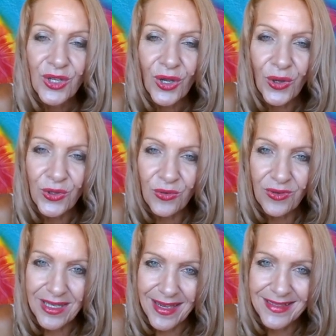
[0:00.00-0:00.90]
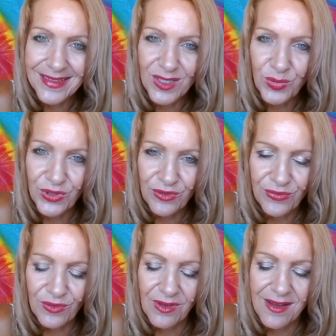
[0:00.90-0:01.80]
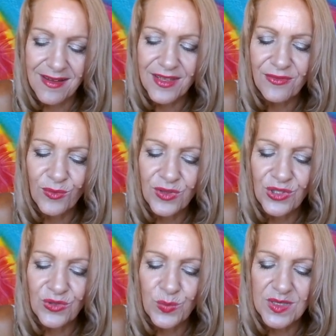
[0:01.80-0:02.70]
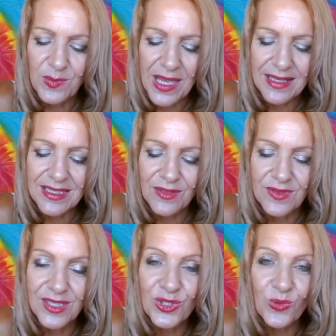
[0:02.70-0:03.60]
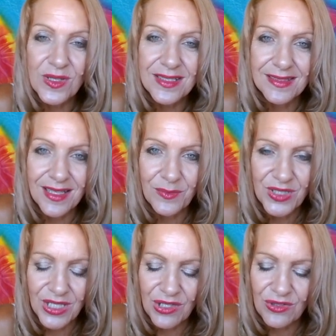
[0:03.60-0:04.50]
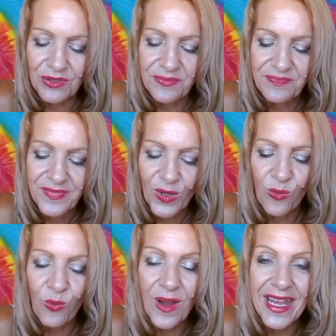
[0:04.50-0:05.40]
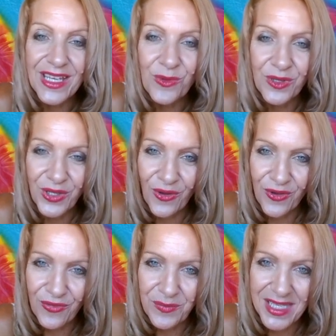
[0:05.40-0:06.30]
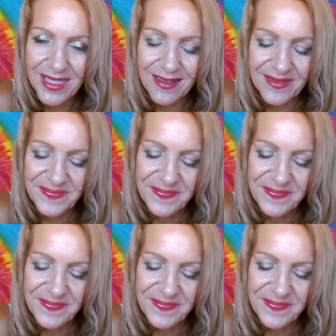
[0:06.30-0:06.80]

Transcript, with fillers: Co-create a beautiful life with new perspectives. The choice is up to you. Where do you want to go from here?